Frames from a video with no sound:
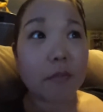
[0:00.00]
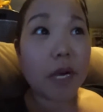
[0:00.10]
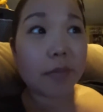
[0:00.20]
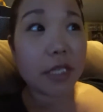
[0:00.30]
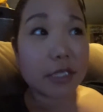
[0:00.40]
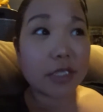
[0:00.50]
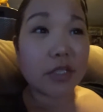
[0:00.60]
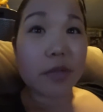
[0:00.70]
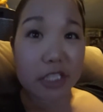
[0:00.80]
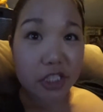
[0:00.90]
Bob Ross on
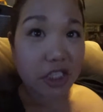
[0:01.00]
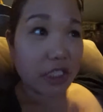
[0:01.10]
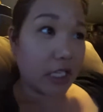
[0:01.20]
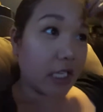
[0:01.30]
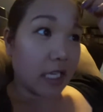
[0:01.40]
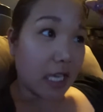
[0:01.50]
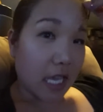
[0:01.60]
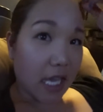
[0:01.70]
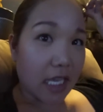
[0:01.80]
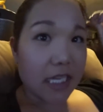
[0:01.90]
Twitch.
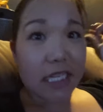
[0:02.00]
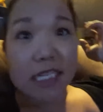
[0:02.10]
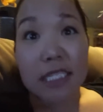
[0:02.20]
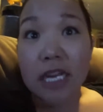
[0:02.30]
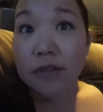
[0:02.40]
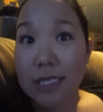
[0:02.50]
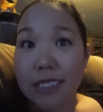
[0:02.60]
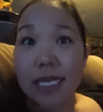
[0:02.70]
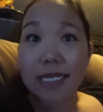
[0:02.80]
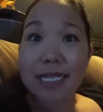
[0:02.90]
And it is now
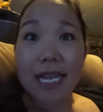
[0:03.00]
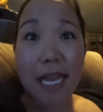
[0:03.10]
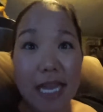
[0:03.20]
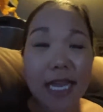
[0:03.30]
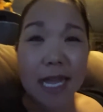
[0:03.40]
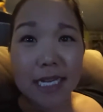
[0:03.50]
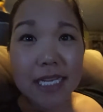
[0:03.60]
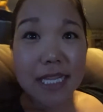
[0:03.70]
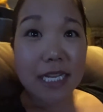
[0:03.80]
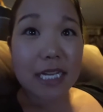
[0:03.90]
Sunday. And I
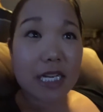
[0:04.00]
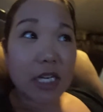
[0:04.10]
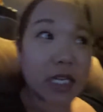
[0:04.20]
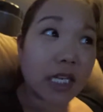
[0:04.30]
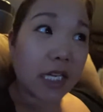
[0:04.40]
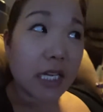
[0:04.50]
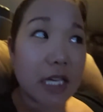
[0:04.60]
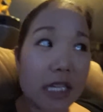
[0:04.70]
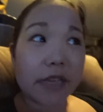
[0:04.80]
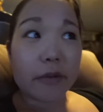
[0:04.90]
think
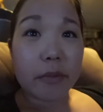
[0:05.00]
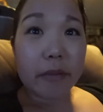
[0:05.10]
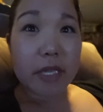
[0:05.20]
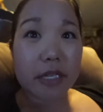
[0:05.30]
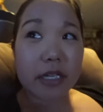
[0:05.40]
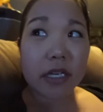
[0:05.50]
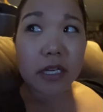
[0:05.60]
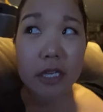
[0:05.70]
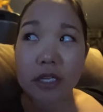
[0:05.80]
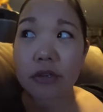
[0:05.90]
that we're probably
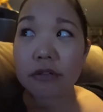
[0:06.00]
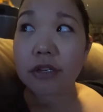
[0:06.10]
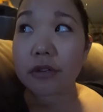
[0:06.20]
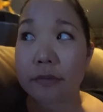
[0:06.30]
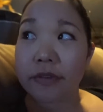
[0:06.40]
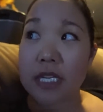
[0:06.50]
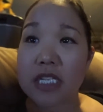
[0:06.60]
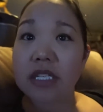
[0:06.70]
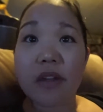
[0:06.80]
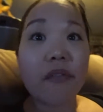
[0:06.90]
gonna go to
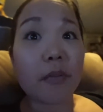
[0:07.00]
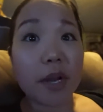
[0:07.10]
Goofy's for